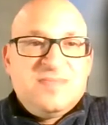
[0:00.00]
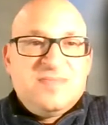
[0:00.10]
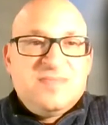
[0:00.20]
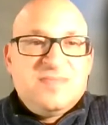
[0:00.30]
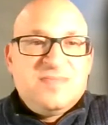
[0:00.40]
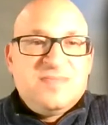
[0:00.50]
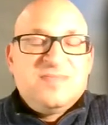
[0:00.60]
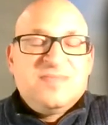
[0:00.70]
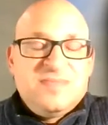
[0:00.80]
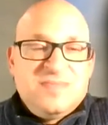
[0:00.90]

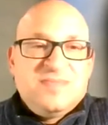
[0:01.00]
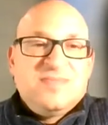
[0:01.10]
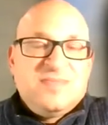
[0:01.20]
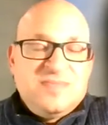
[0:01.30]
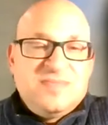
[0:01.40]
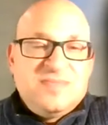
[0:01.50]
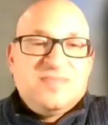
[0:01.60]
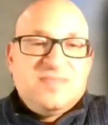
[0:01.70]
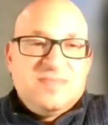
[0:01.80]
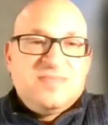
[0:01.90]

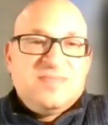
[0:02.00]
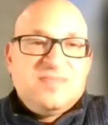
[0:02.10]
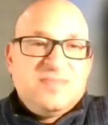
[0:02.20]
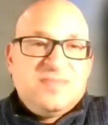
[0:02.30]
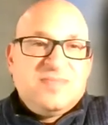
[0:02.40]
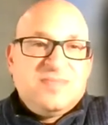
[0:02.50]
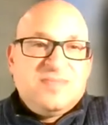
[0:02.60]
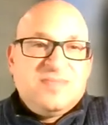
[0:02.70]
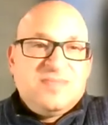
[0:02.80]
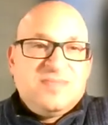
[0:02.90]

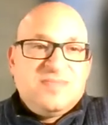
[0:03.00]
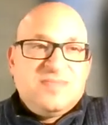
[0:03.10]
This person isn't speaking.